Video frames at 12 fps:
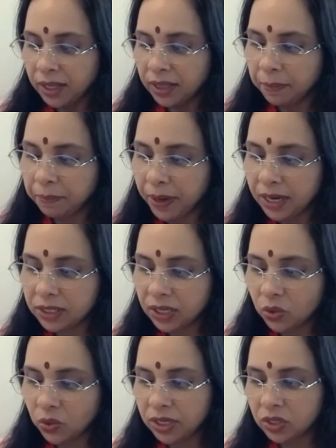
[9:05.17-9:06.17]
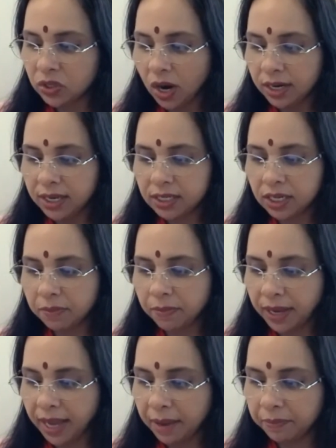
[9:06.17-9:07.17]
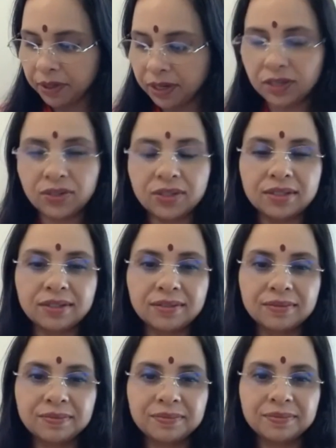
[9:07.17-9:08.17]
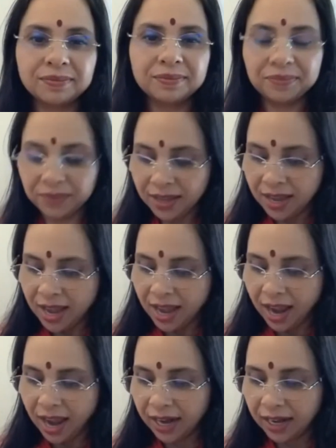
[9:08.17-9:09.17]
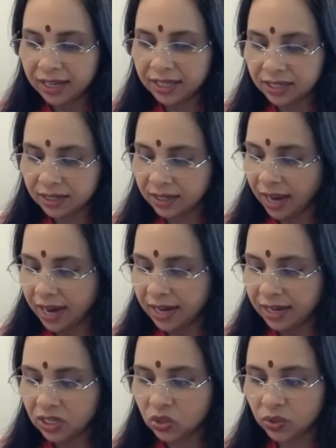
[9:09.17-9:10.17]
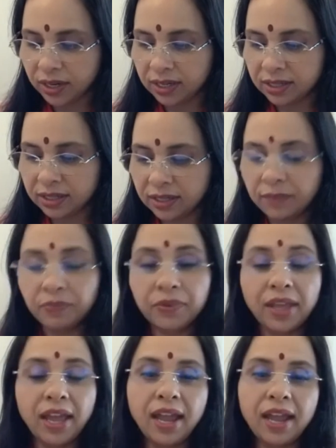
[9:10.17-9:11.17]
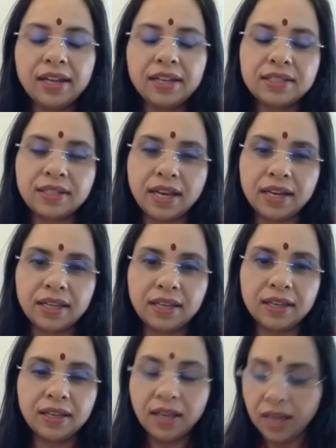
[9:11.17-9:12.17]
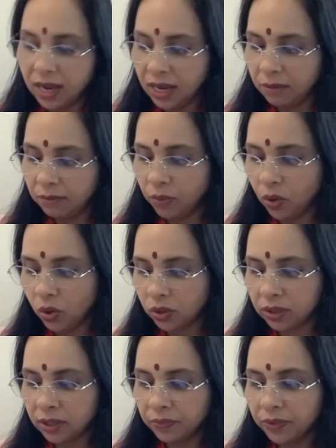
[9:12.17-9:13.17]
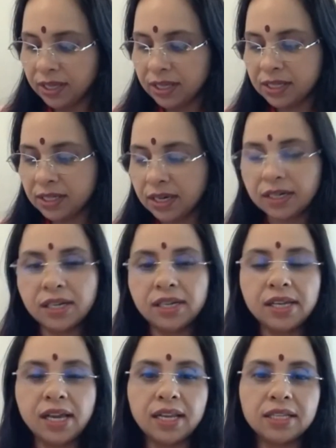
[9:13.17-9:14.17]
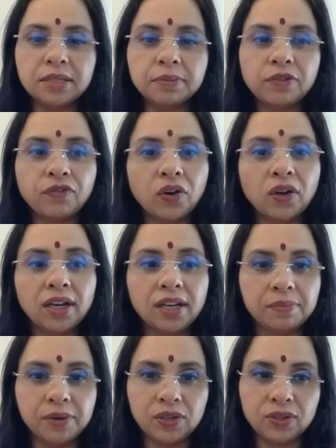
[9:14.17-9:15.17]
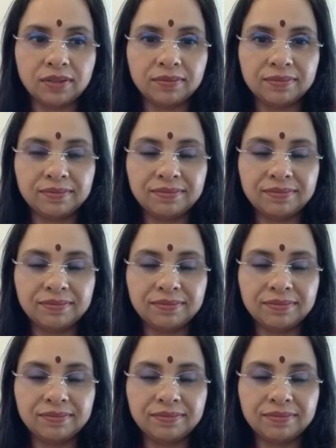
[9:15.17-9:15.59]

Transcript: the person who is not disturbed by happiness and, dis- and distress and is steady in both is certainly eligible for liberation.